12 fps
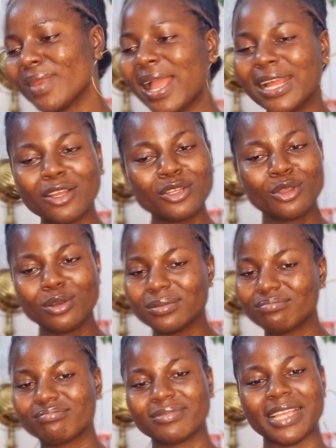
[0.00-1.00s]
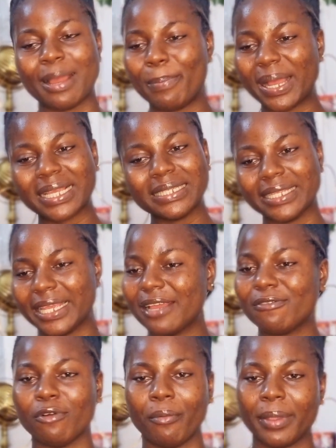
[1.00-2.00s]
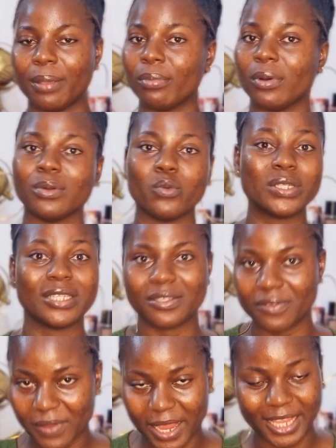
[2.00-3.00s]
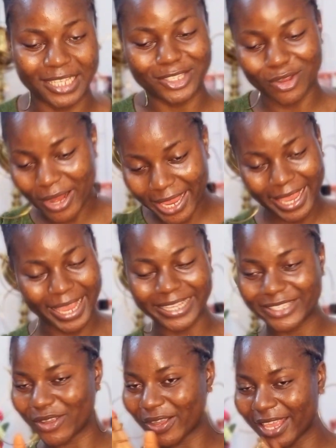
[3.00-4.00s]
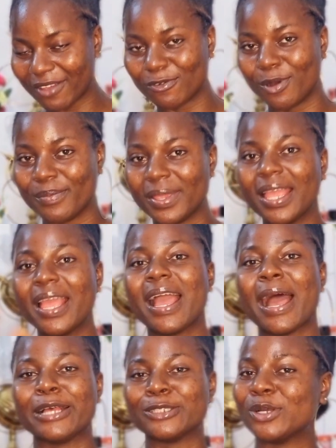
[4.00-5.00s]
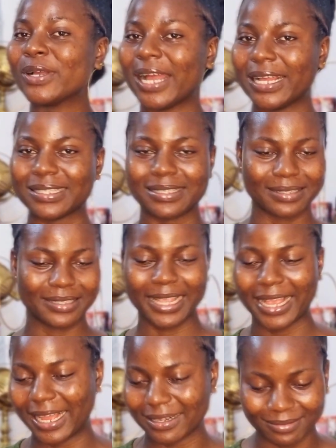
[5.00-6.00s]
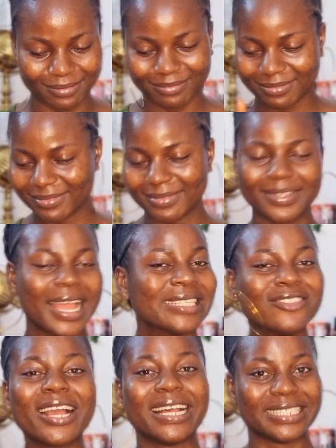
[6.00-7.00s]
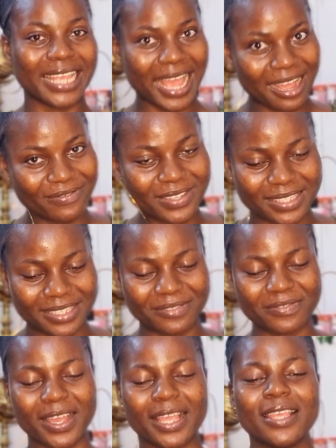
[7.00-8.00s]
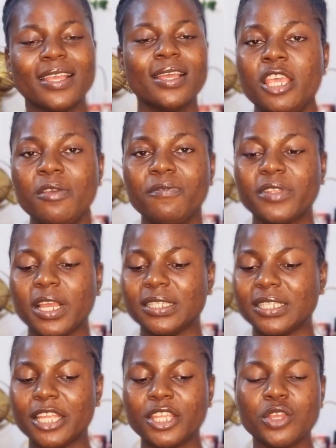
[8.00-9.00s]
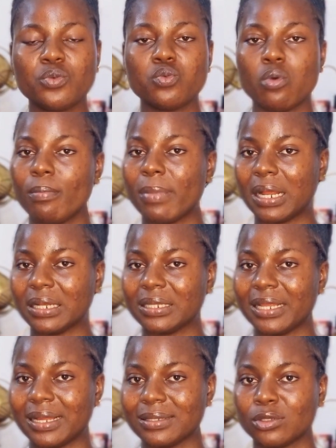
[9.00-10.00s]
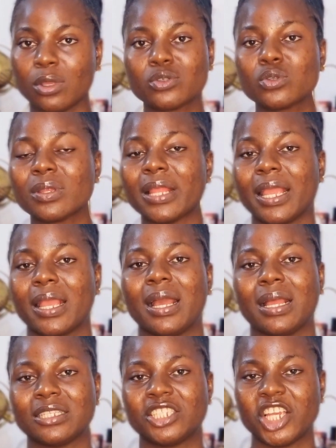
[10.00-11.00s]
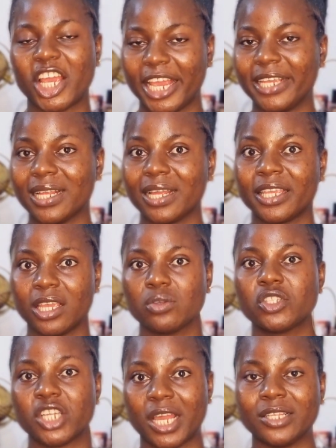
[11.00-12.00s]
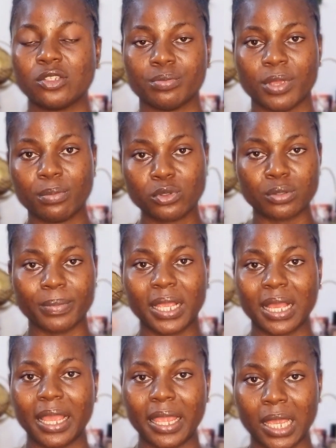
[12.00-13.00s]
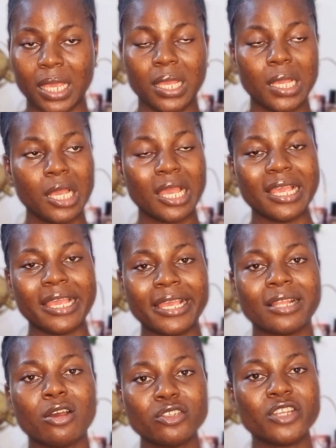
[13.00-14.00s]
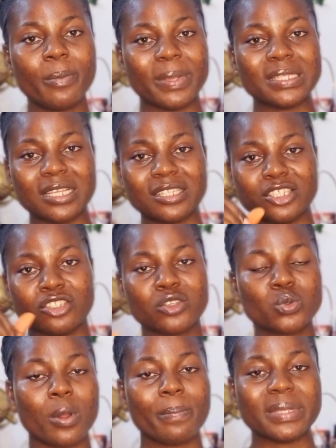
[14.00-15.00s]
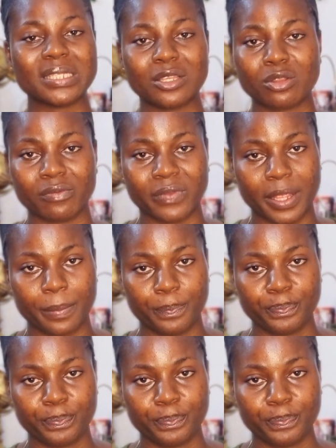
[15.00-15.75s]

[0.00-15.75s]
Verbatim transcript: I don't know, they are packing the hair for me, but which is fine, it's okay, it's okay for me, as long as they can. As long as they have it, it's fine. If there's any woman that doesn't like her child, her girl child, to be able to make her hair, in one hundred percent, it's just one percent of them.